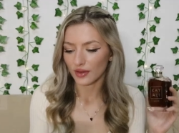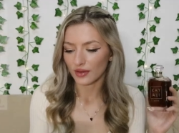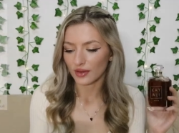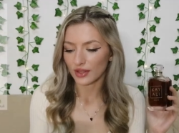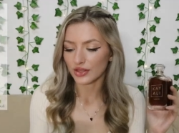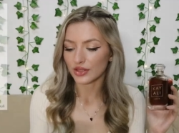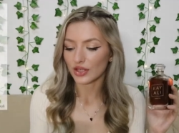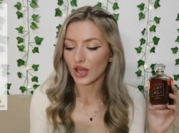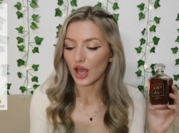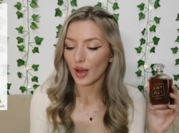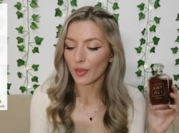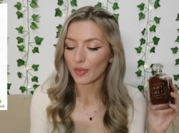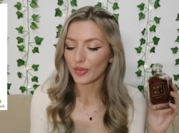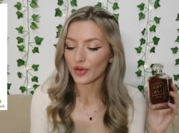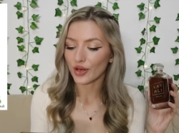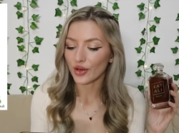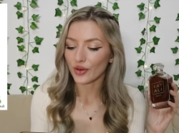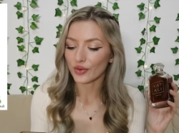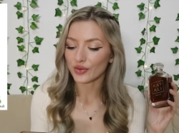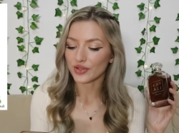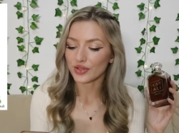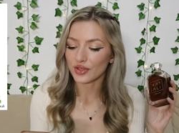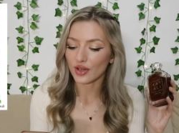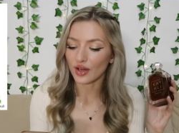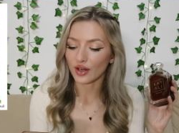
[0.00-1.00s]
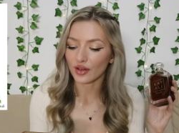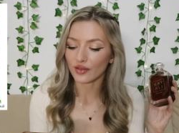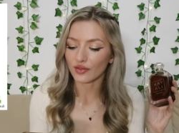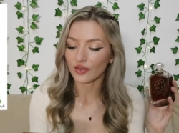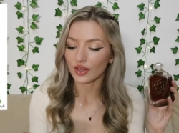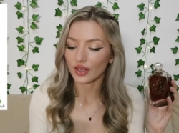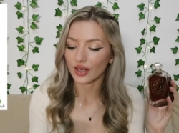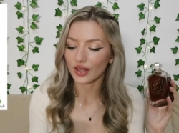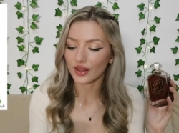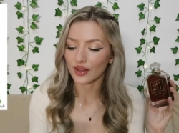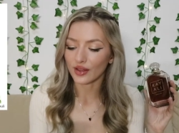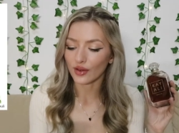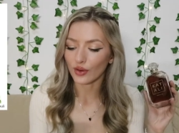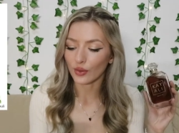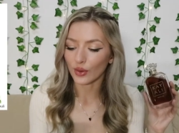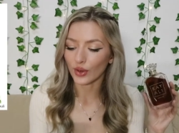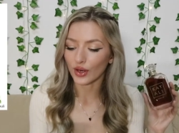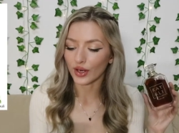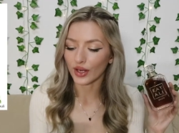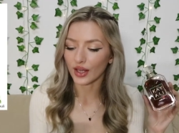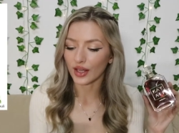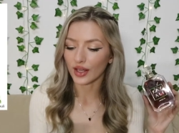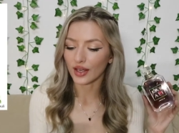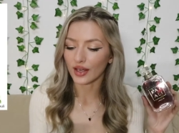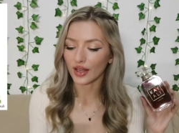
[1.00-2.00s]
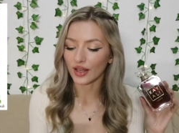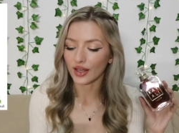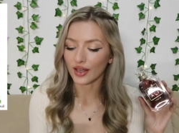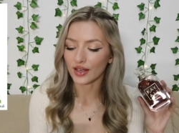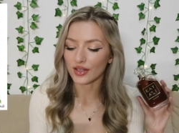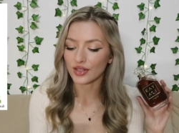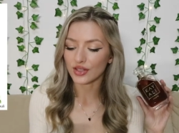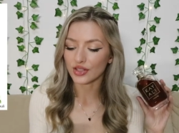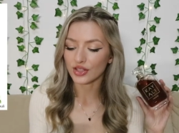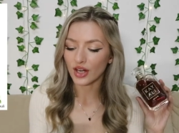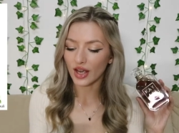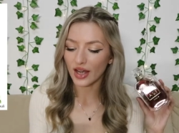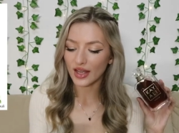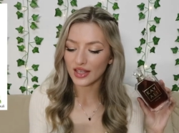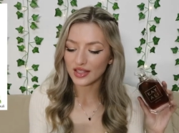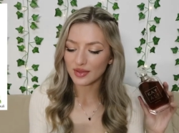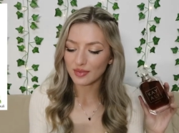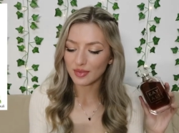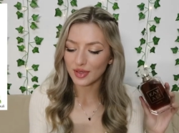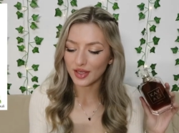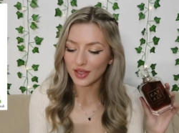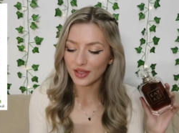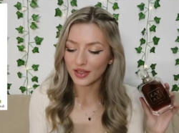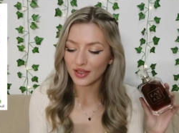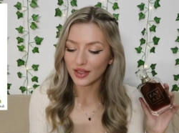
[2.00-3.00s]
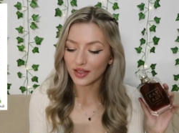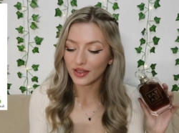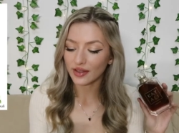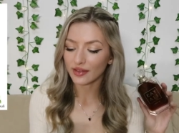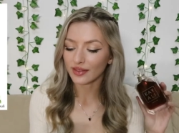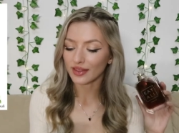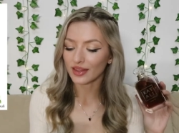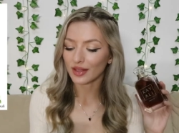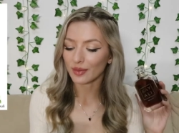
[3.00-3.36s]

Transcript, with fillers: The top notes are vanilla orchid and jasmine.